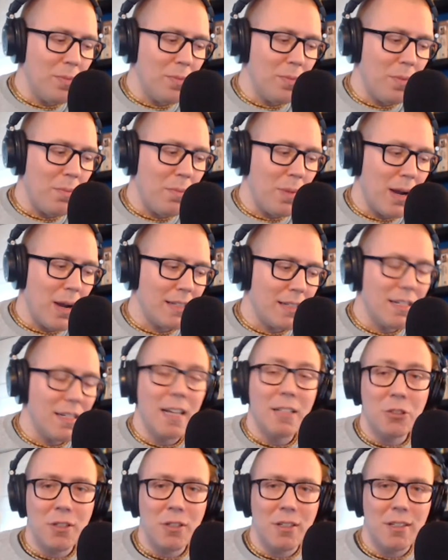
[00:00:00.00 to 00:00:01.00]
my
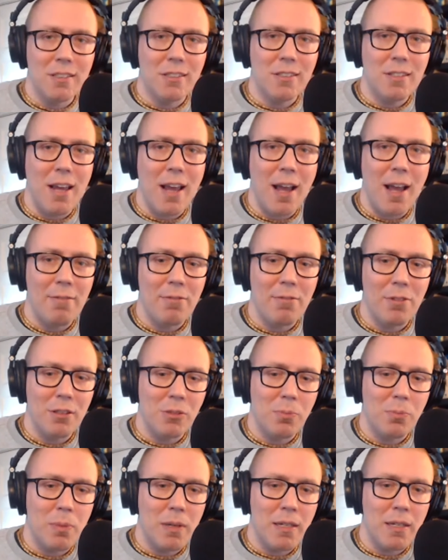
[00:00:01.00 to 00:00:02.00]
intention is to have this
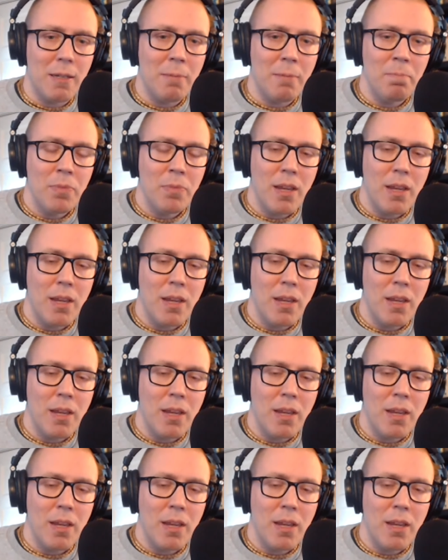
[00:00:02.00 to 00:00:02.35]
be